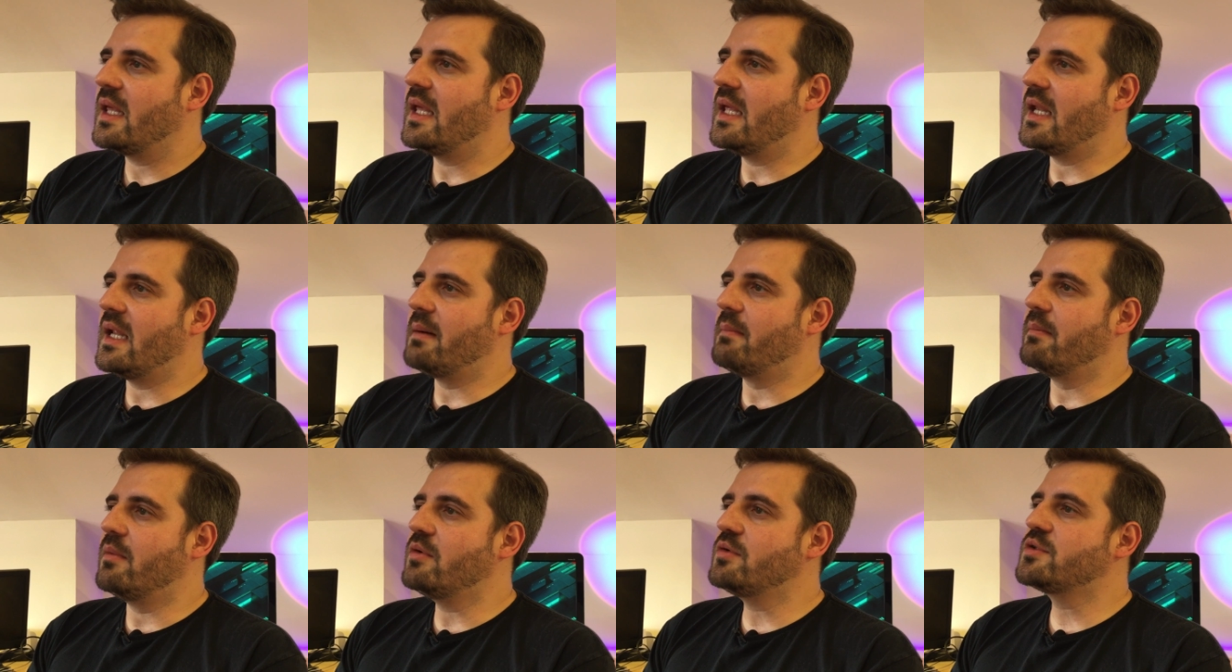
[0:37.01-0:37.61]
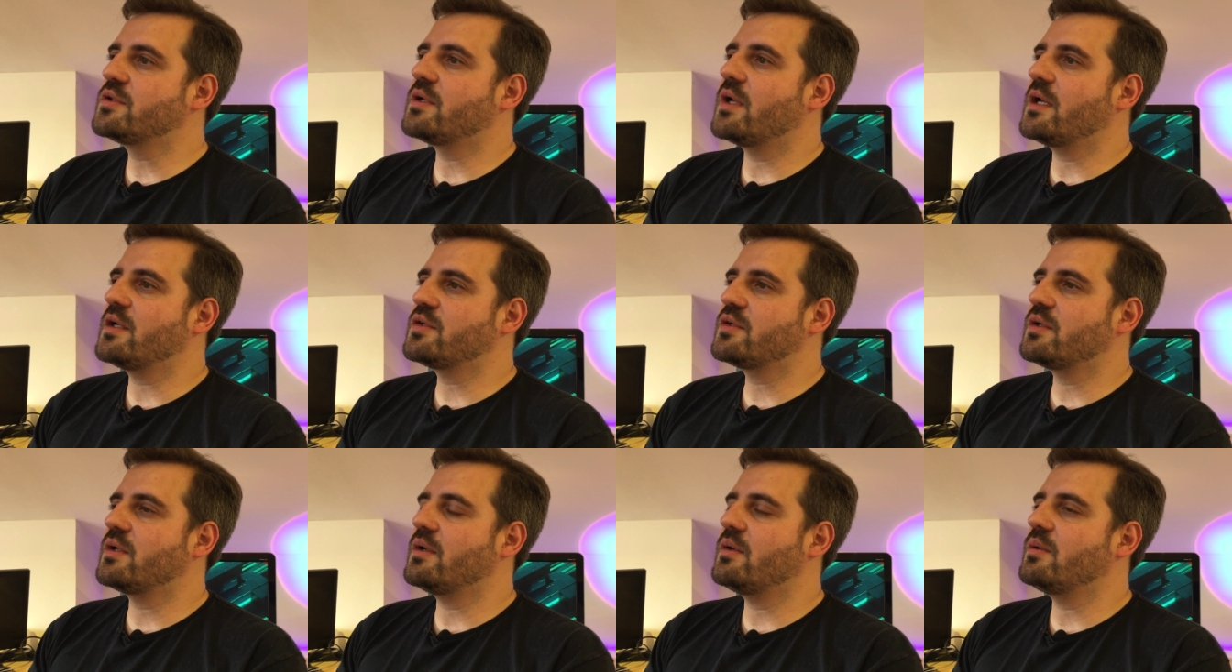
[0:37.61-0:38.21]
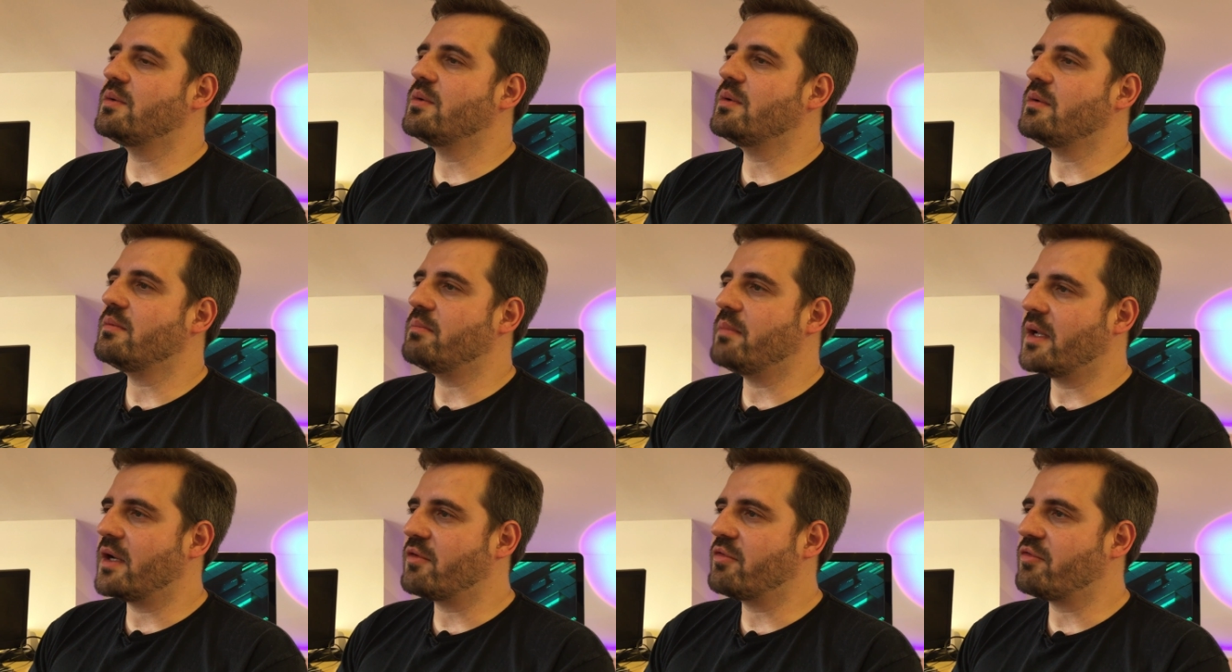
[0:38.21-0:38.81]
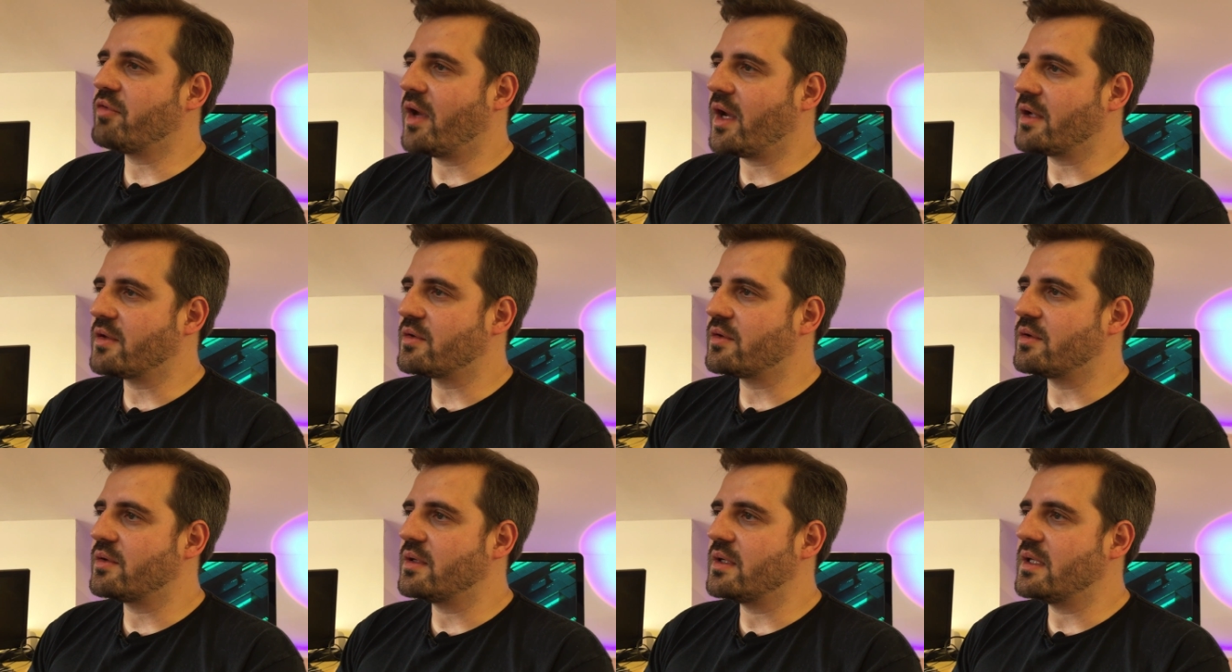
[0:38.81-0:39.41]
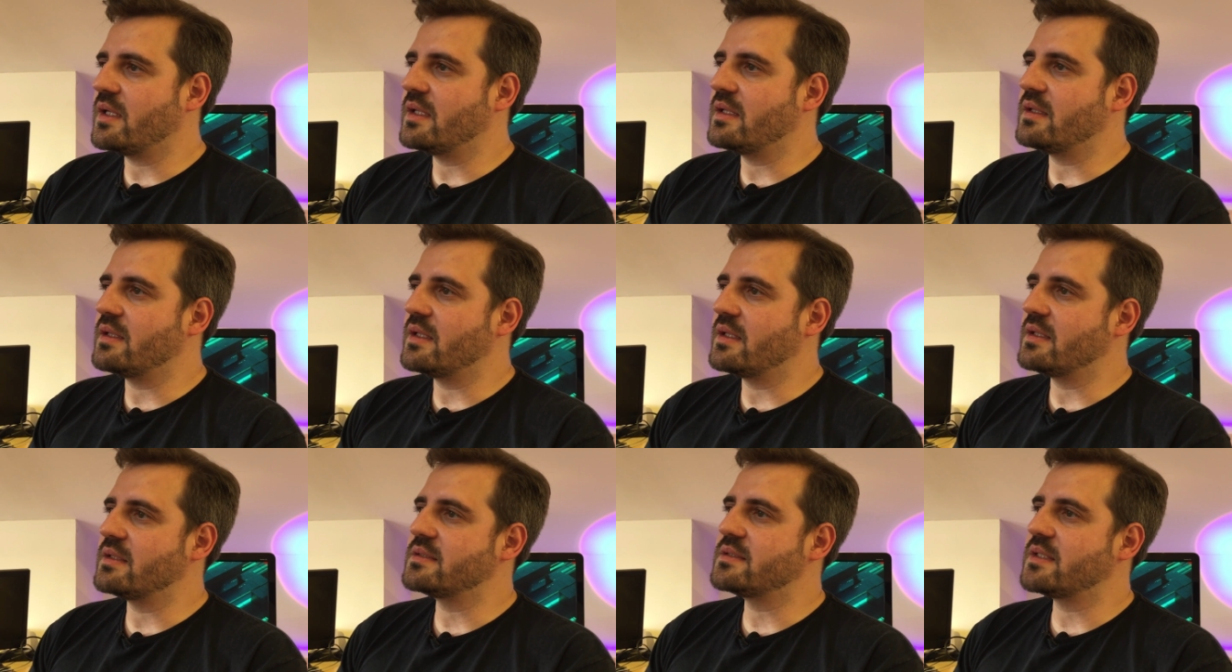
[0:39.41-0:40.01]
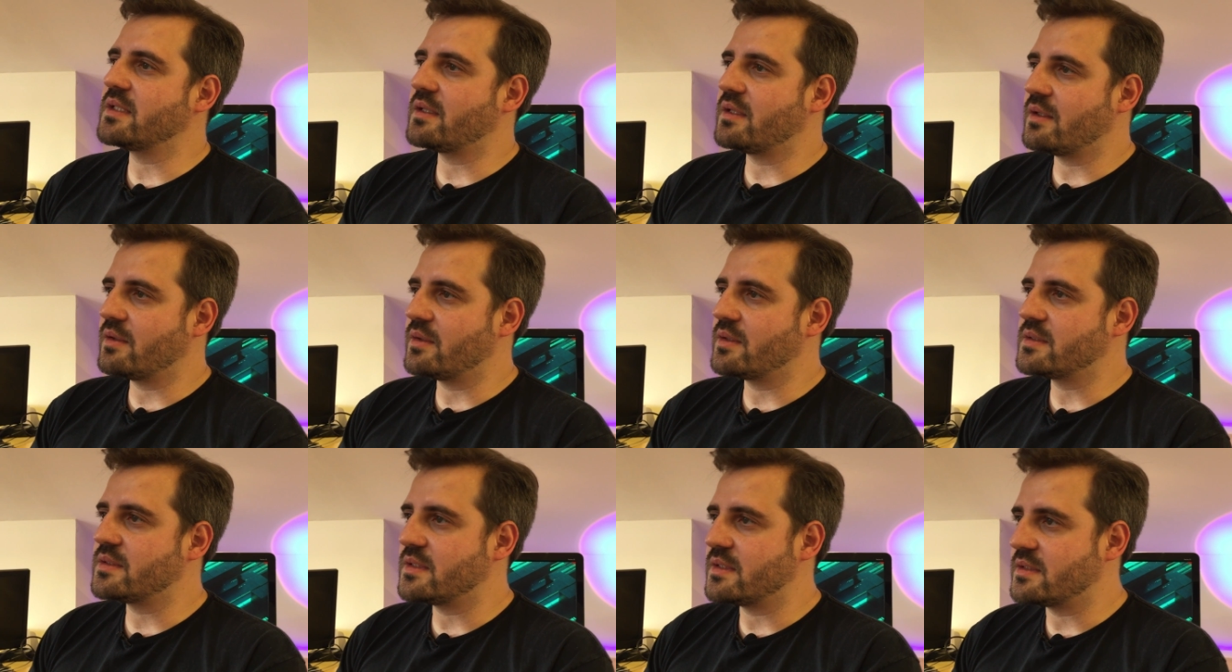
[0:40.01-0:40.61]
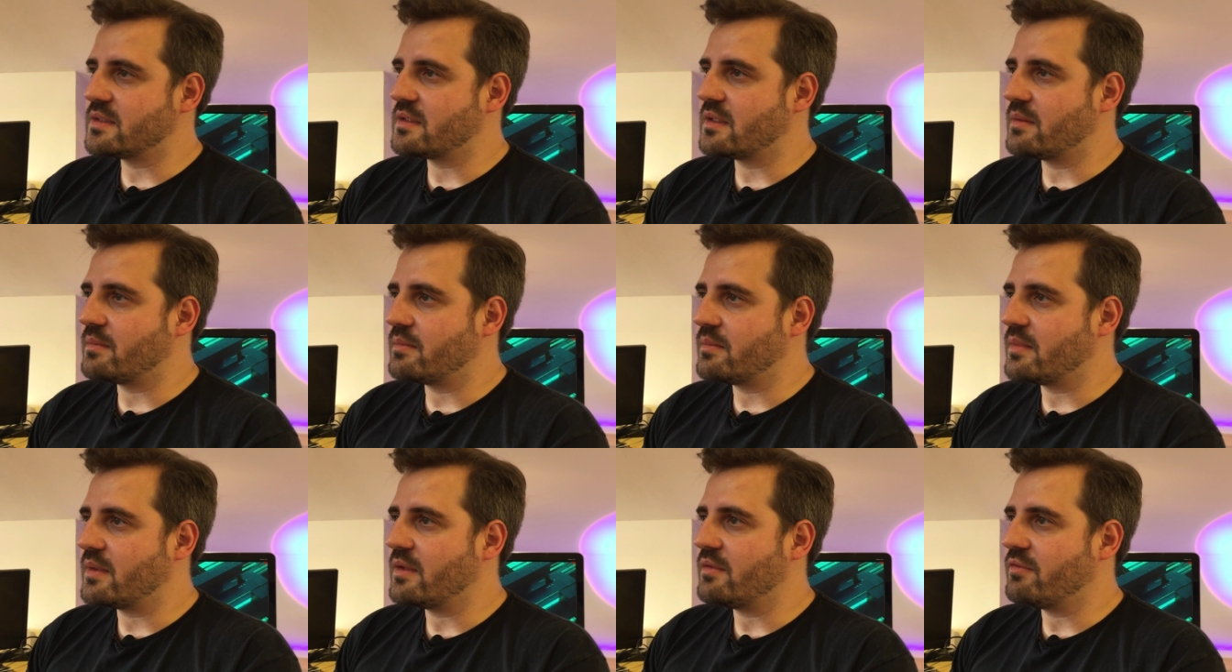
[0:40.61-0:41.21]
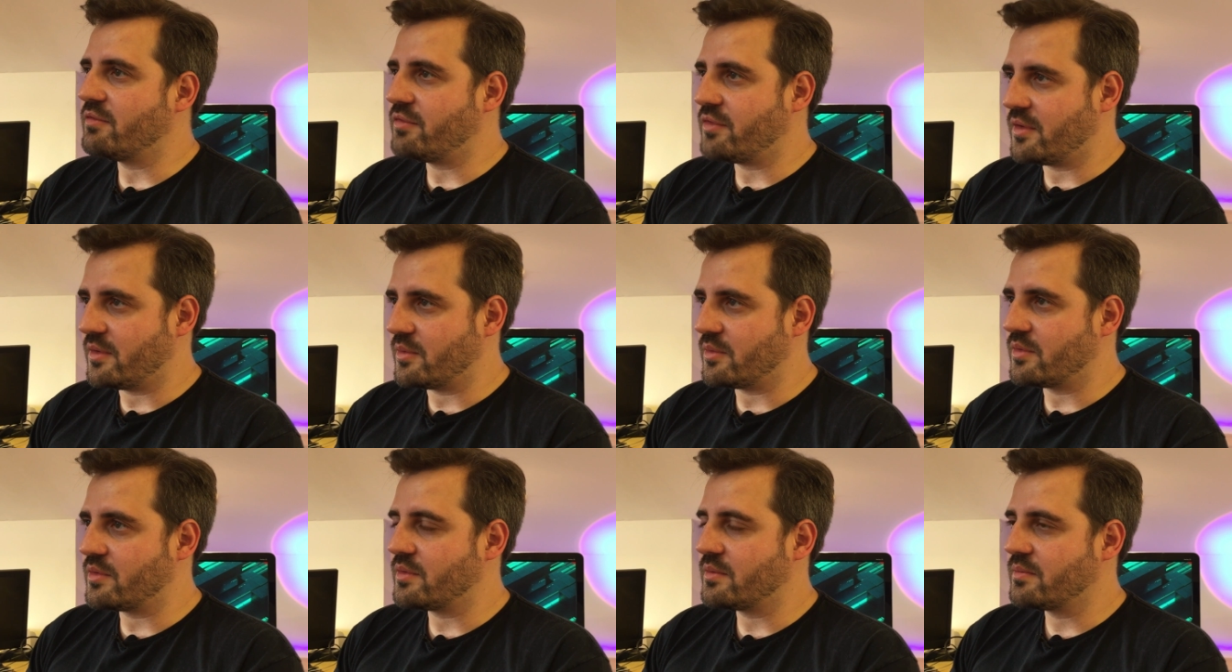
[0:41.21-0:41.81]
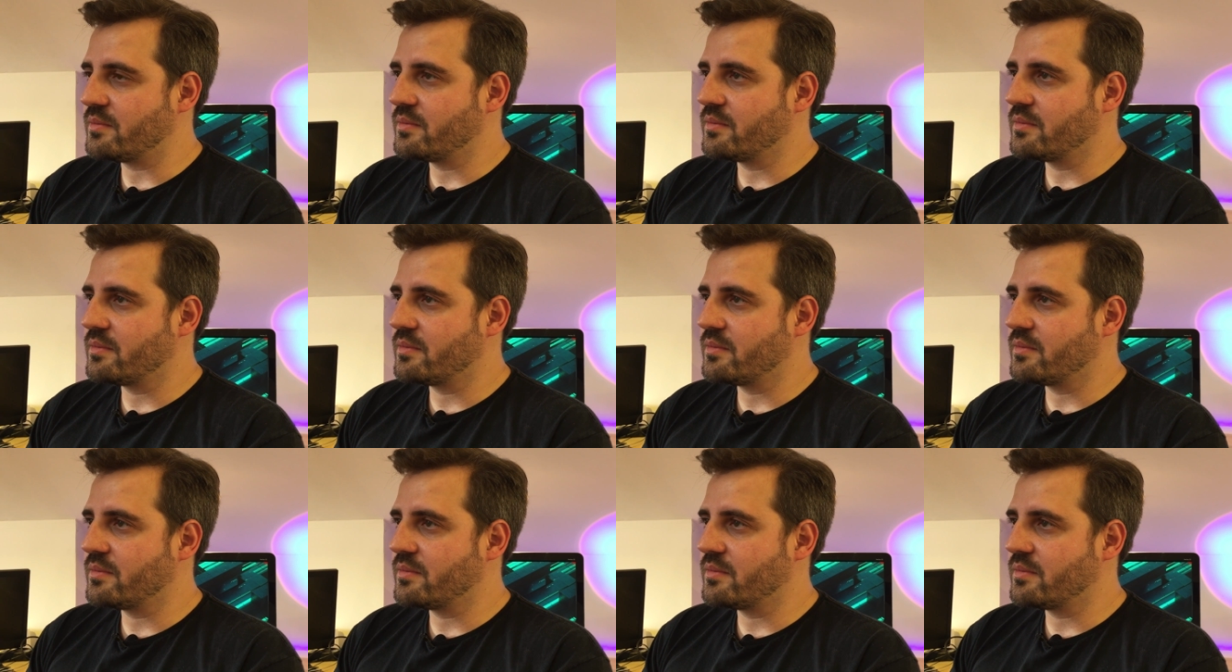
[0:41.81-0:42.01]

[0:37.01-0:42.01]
in a multinational manufacturer in the security system field.